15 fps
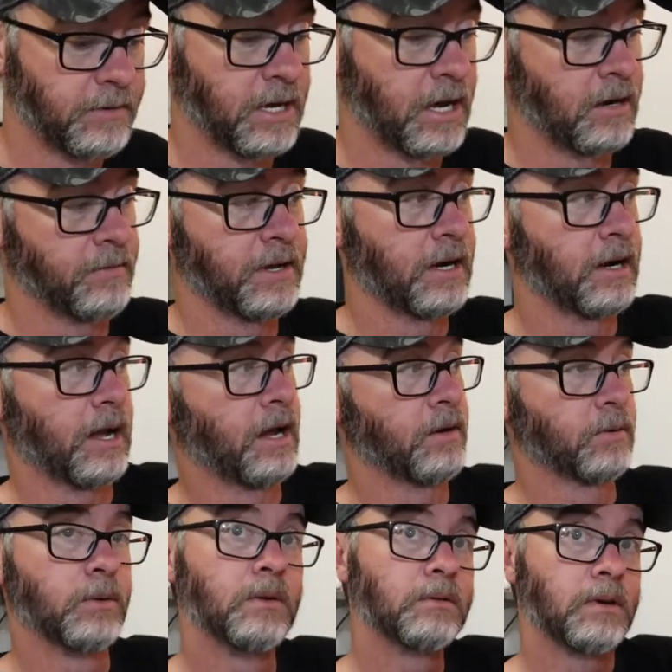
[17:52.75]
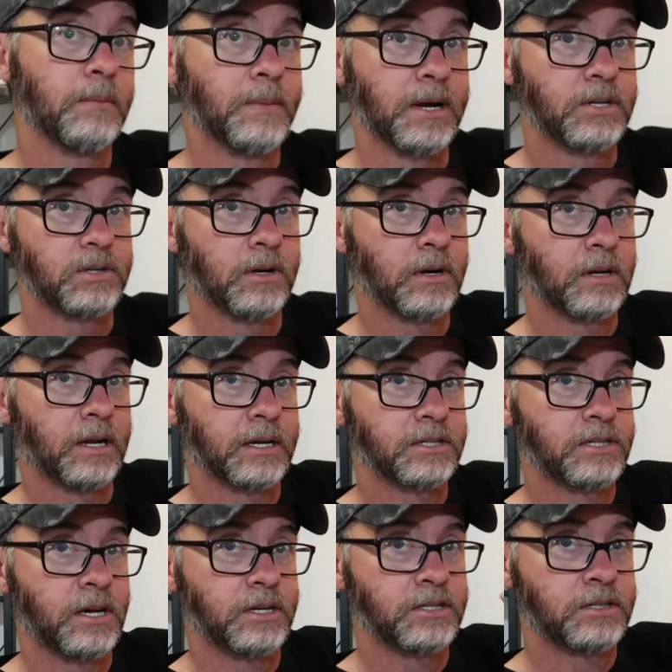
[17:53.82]
kind of at an angle in my truck like
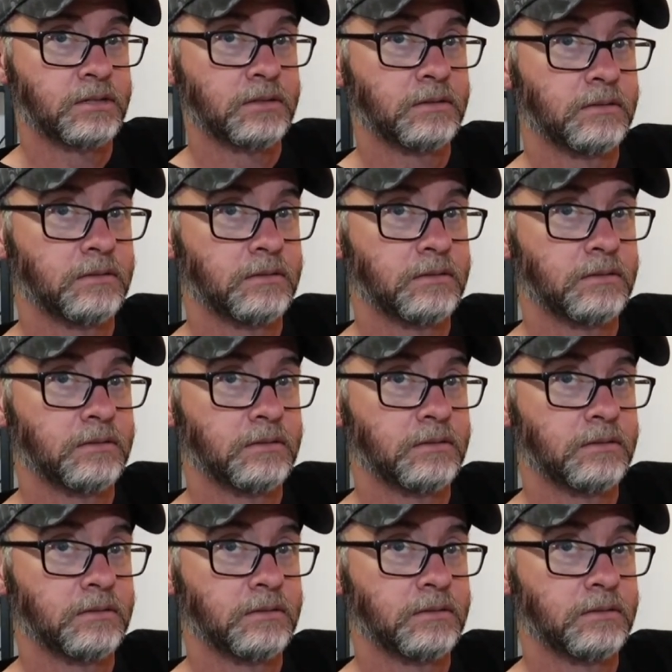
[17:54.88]
such.